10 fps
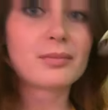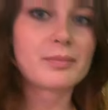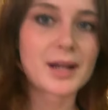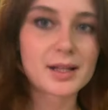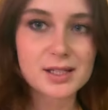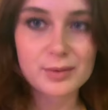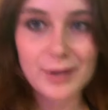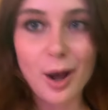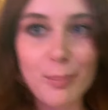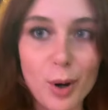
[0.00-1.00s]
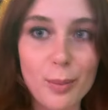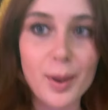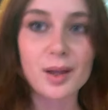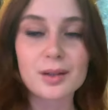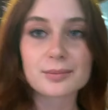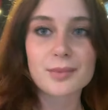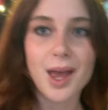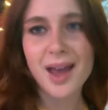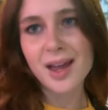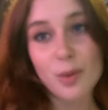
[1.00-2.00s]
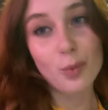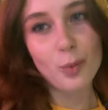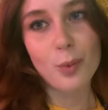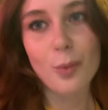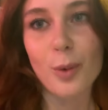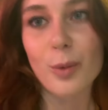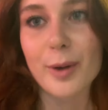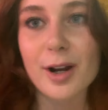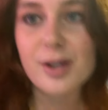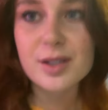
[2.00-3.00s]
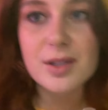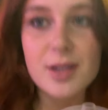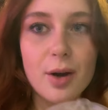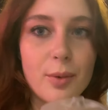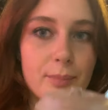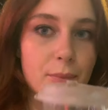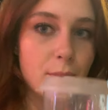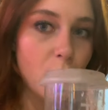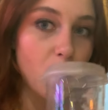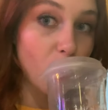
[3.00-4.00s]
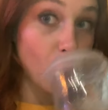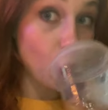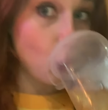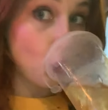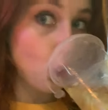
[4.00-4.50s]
But at least we got Boba and we're winners, so. Let's grab our stuff and go.